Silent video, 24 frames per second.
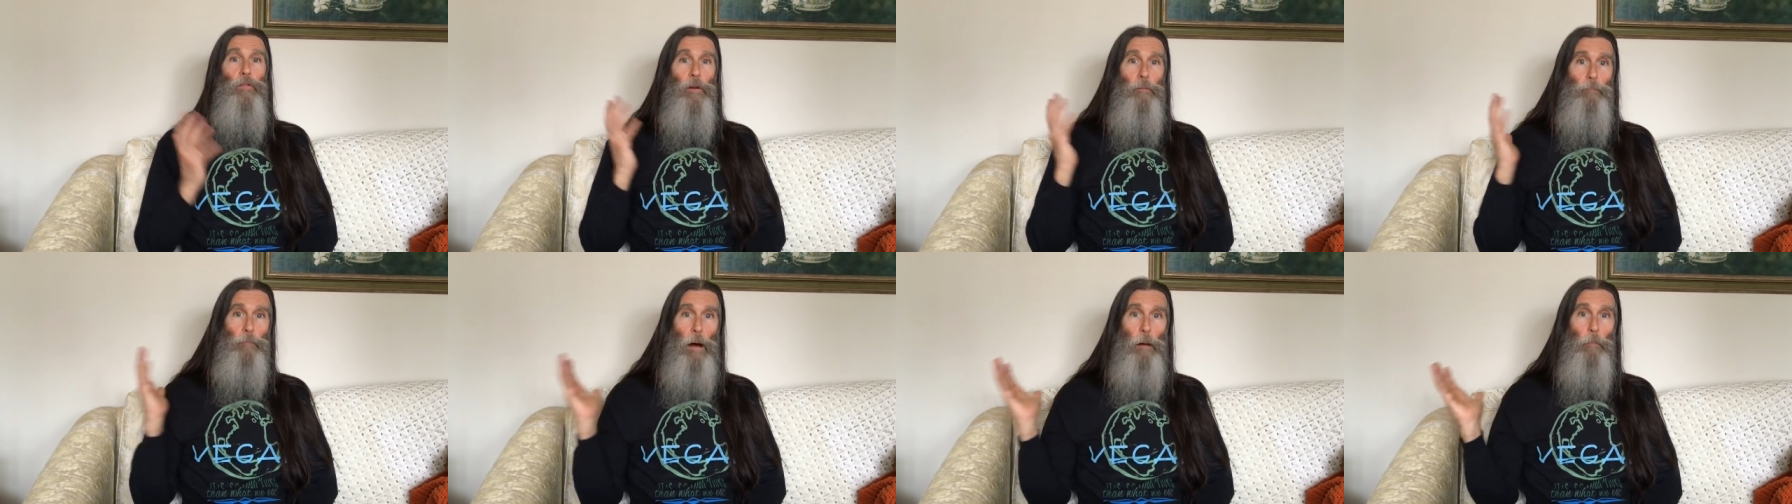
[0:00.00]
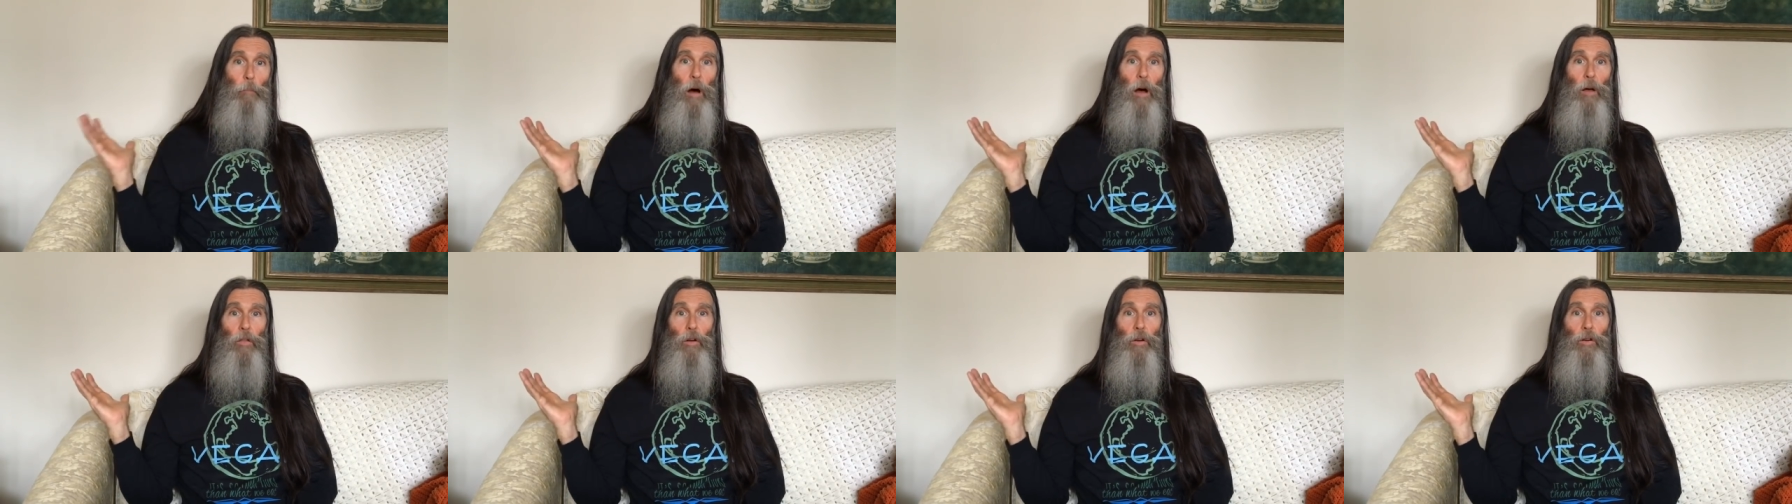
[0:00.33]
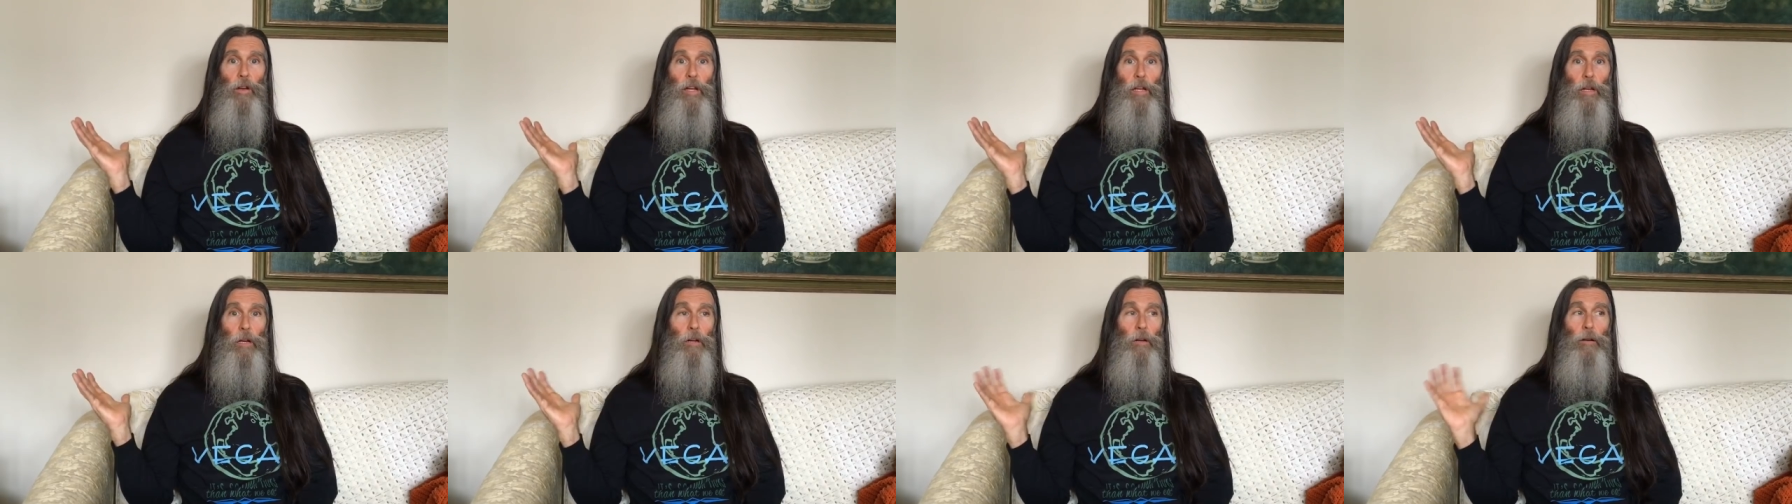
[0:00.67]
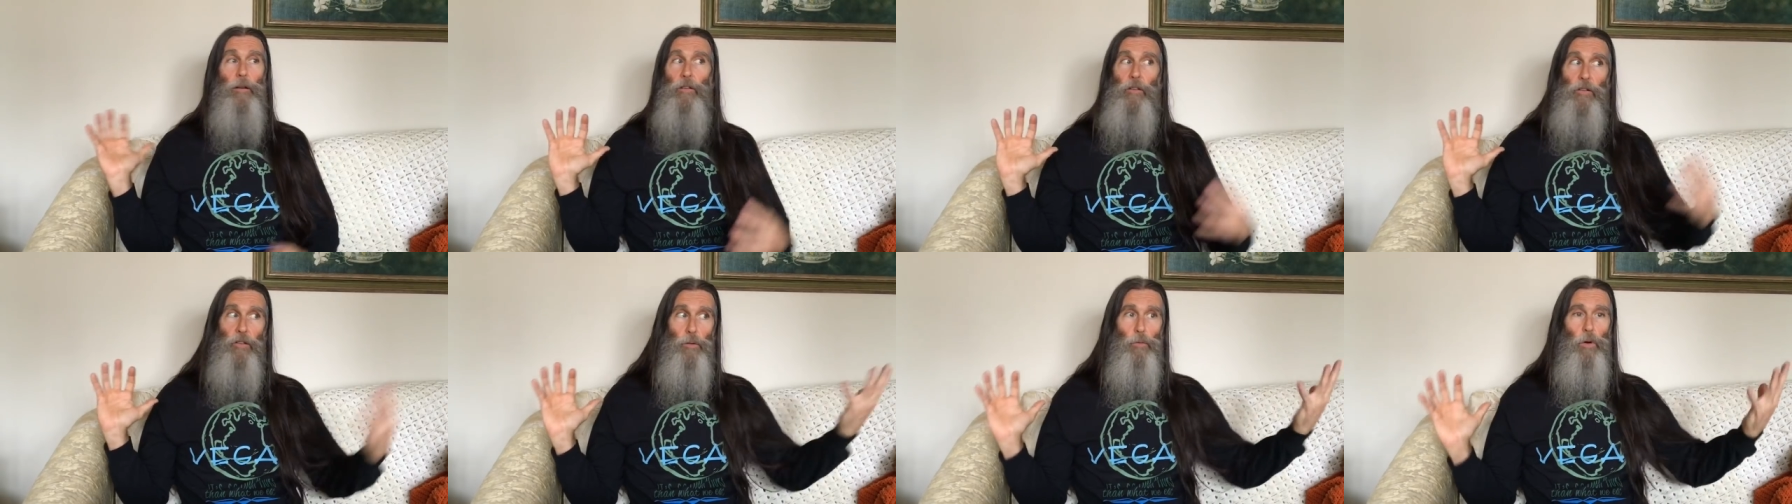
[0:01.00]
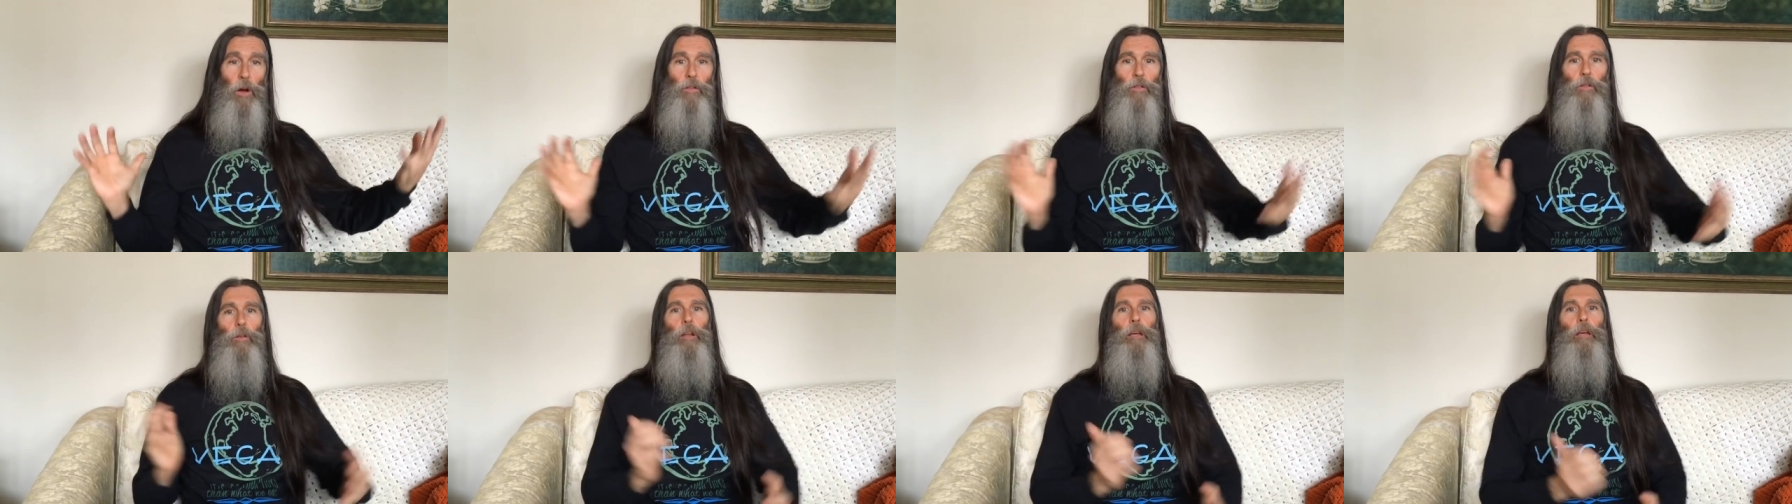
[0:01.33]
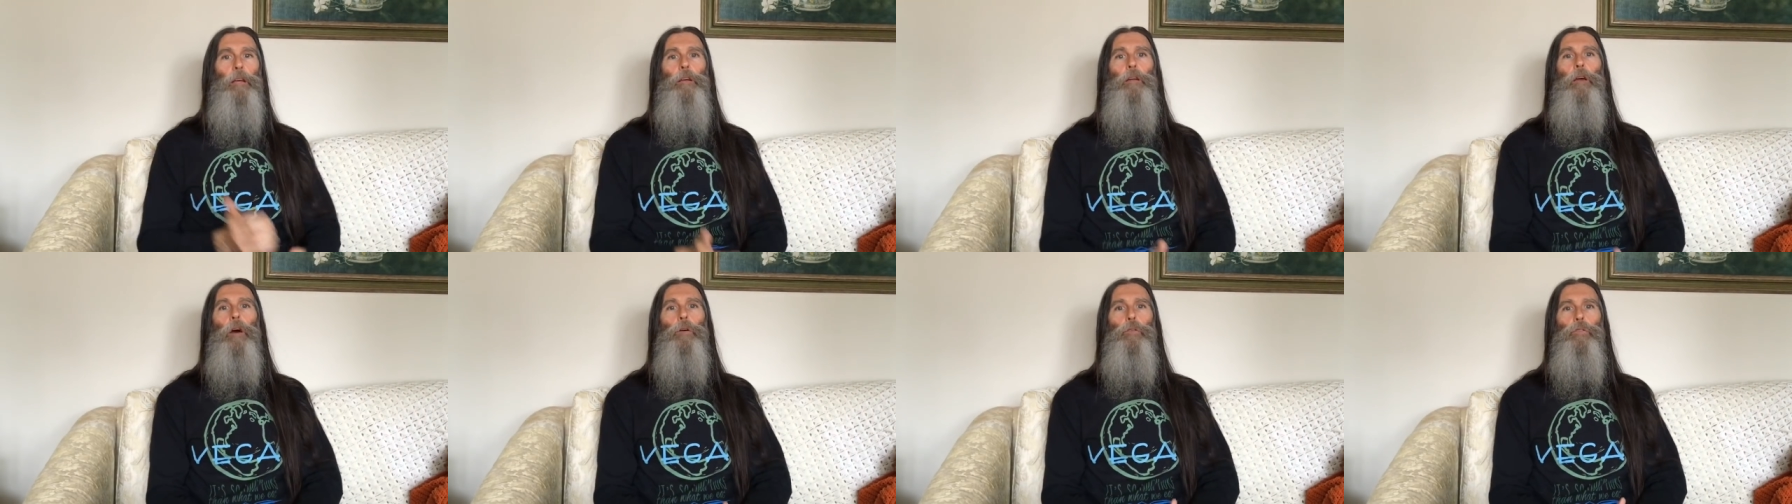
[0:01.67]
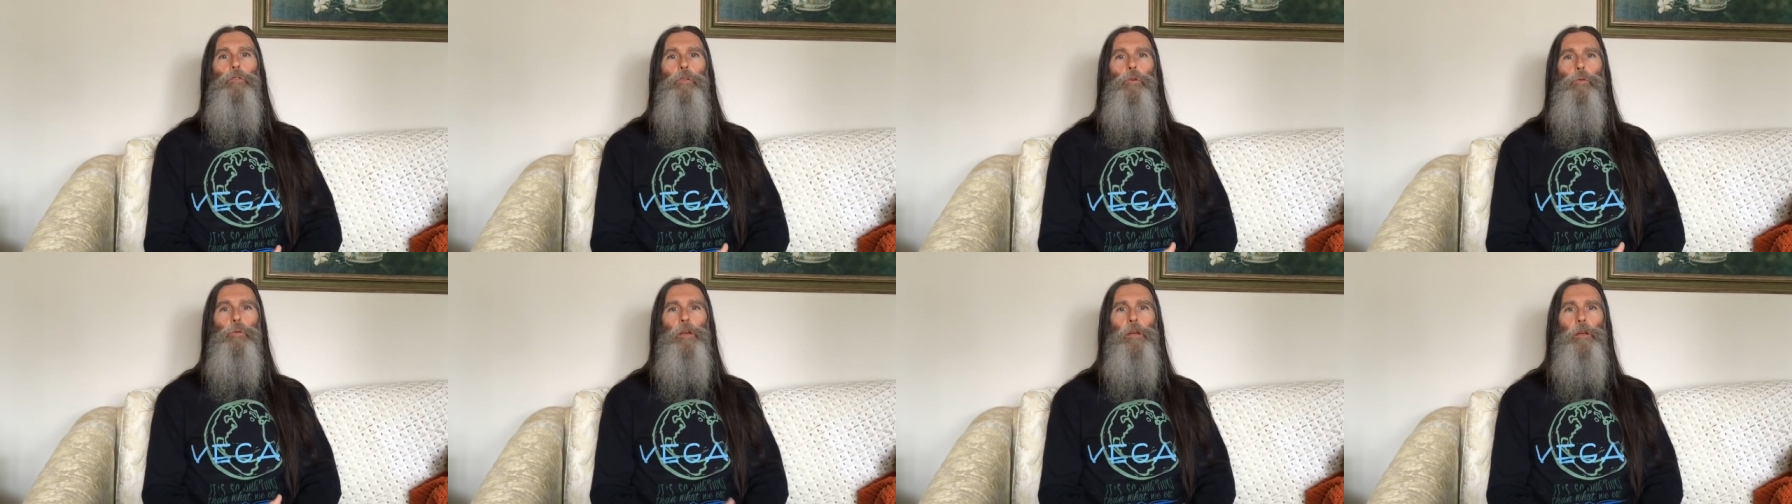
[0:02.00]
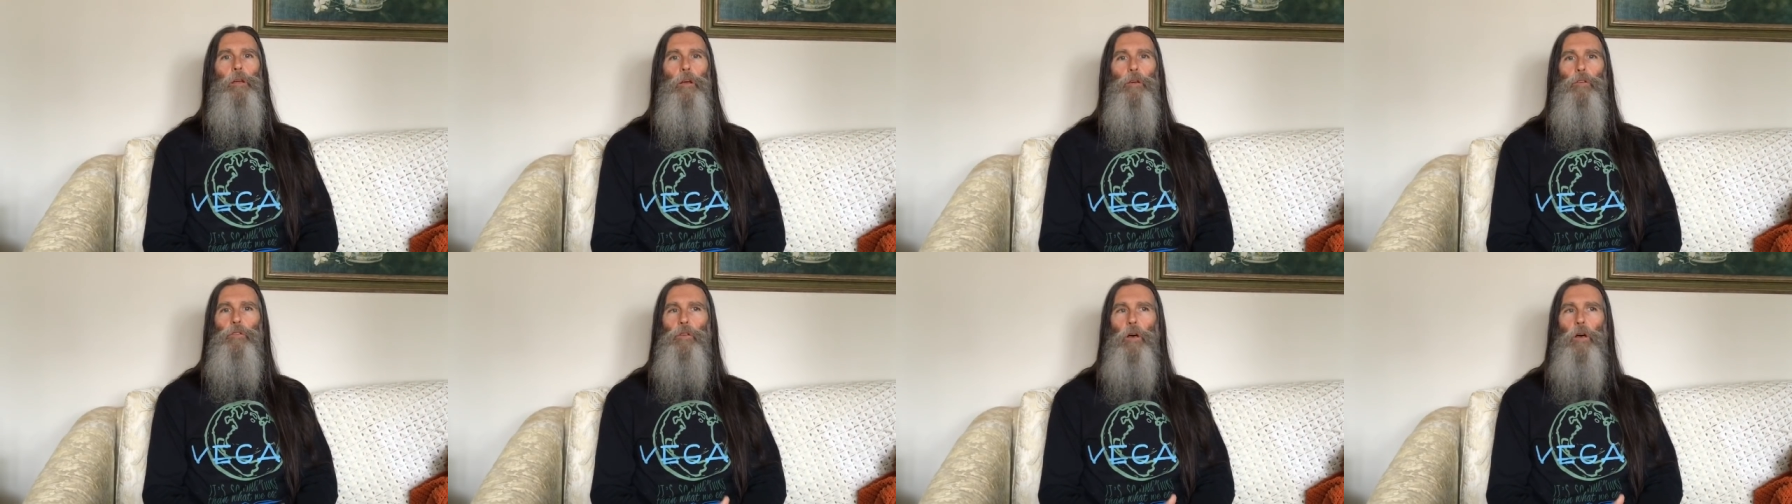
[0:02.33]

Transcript: than my mother here, and she wasn't in Costa Rica.